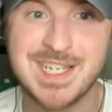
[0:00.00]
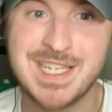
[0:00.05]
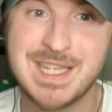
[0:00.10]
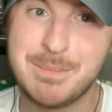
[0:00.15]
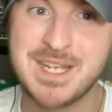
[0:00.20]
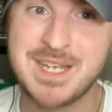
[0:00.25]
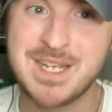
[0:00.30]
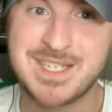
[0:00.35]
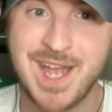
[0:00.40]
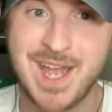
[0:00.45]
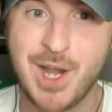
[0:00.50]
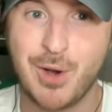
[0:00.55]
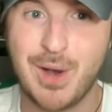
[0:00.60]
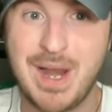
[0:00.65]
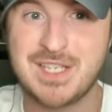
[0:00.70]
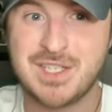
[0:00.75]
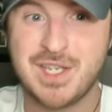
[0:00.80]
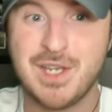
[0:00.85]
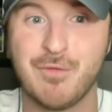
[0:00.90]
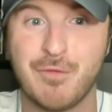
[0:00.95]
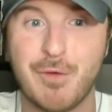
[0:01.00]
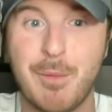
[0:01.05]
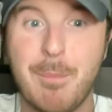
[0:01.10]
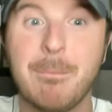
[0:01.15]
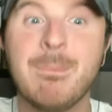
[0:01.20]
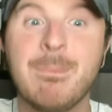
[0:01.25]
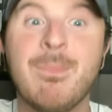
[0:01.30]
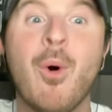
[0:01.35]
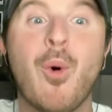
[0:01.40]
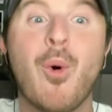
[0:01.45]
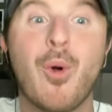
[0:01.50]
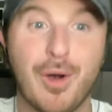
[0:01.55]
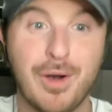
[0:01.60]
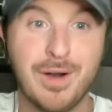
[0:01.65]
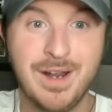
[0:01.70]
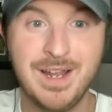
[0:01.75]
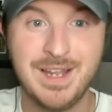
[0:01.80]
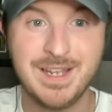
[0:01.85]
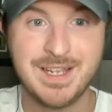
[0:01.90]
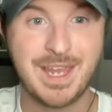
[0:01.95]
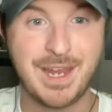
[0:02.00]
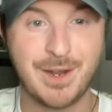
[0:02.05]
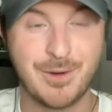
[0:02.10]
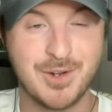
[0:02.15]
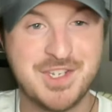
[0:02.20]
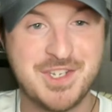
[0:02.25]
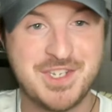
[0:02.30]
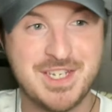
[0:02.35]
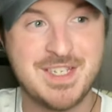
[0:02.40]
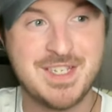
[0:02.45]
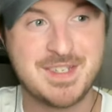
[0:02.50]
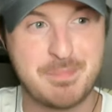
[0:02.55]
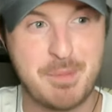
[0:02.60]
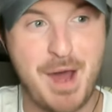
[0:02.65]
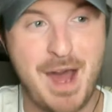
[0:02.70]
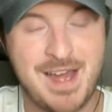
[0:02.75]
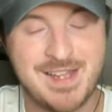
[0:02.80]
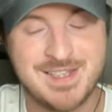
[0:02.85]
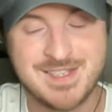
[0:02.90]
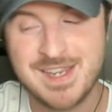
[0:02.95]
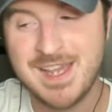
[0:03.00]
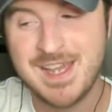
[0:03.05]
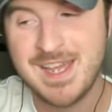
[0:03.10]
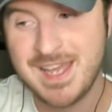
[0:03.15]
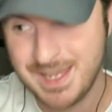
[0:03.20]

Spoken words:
and the Big Ten are asking for more guaranteed spots